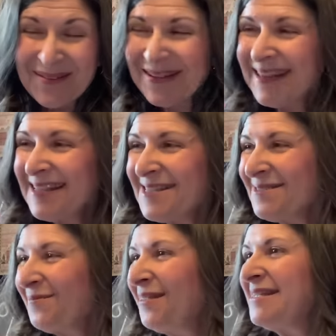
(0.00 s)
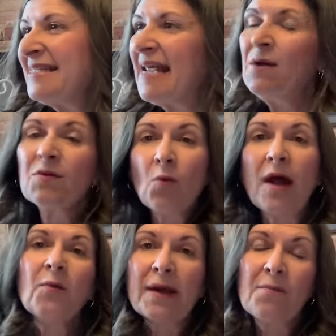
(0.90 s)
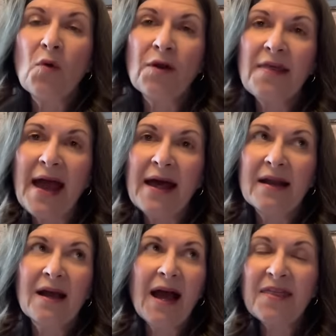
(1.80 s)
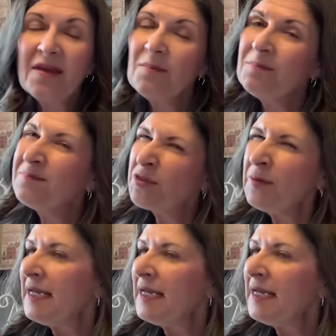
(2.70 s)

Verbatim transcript: with us with staying with one whip more than, I think, three